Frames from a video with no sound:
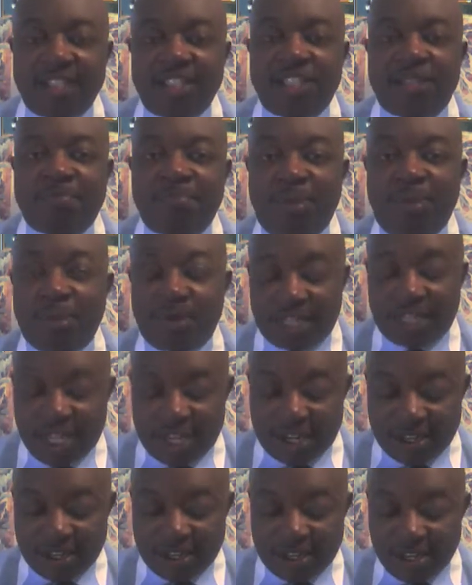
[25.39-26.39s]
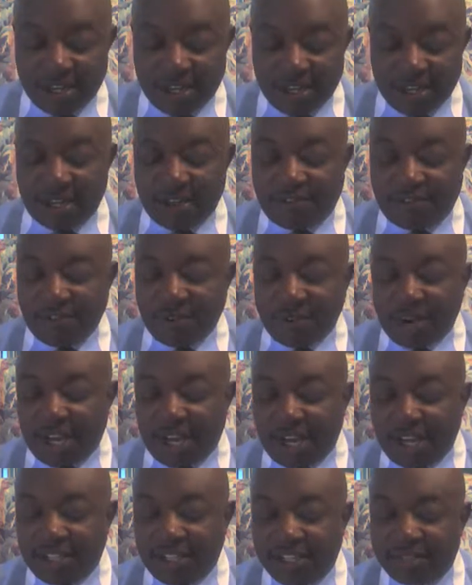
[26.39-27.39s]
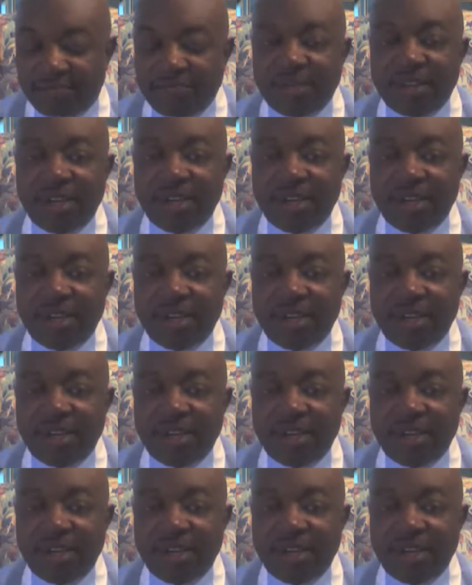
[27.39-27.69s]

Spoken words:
just pulled out a few lines.